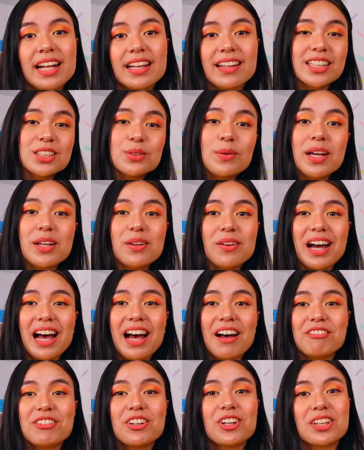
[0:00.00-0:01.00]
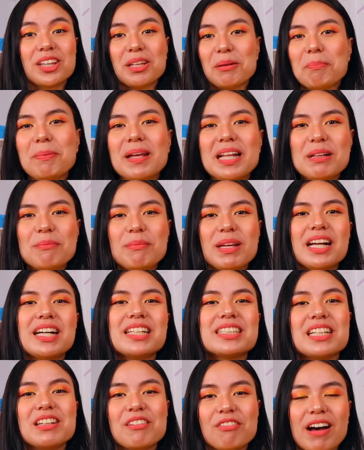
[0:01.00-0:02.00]
That's why you have your tipid
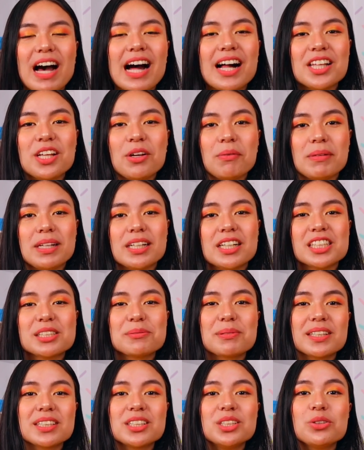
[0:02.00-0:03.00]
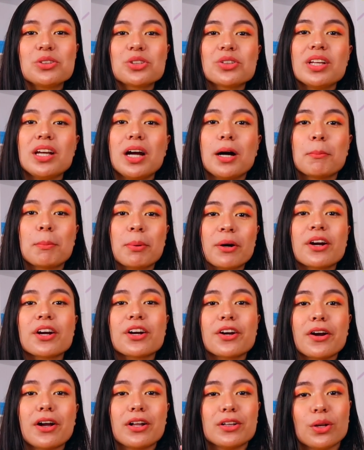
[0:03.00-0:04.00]
meals and value meals, because usually a
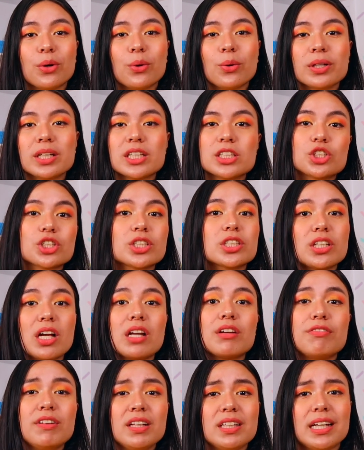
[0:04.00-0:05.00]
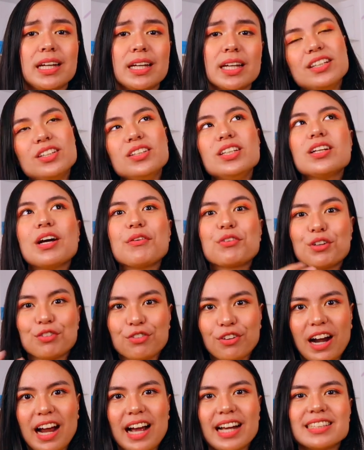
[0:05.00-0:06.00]
burger alone is just not filling. You need to have your
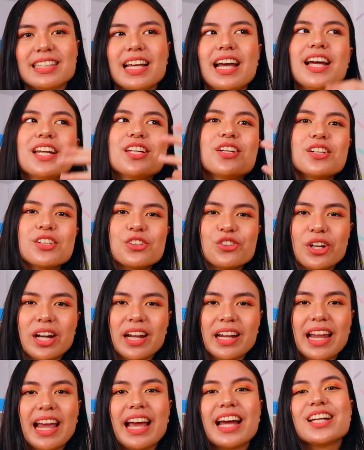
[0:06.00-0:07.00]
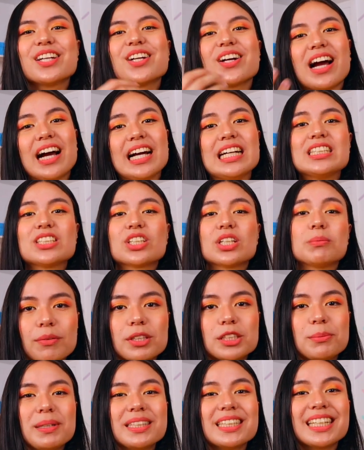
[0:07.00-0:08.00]
fries and your drink and your ice cream,
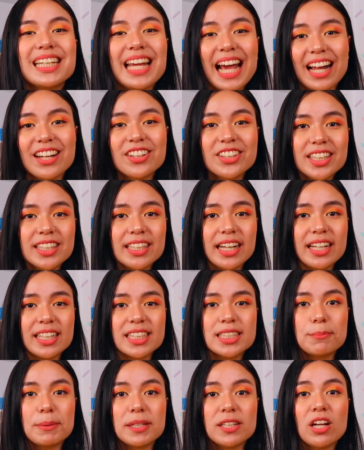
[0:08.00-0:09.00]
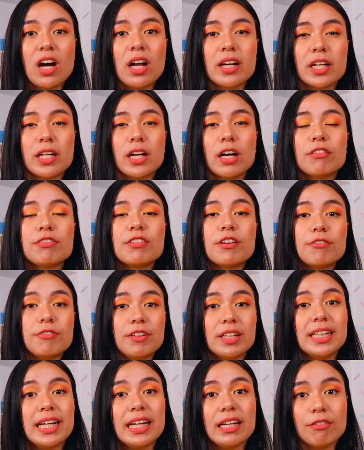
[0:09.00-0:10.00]
which makes it calorie dense but not enough
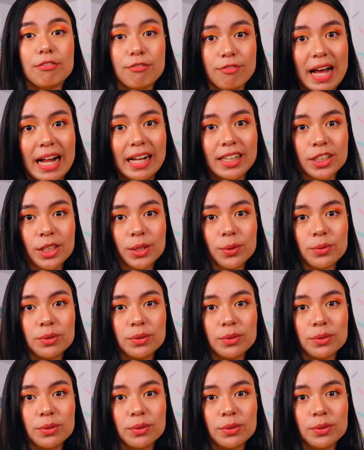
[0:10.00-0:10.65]
filling value.